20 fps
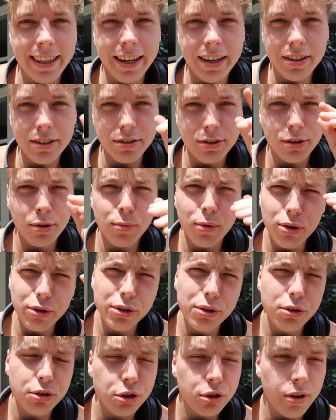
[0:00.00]
and that is the more
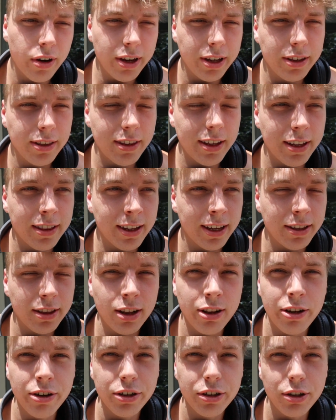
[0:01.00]
you train and like
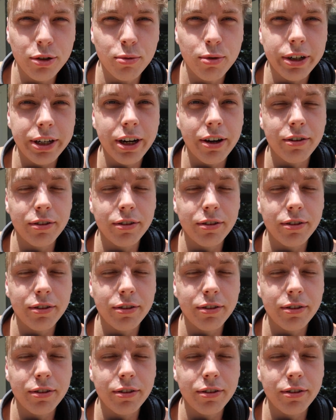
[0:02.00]
the longer you work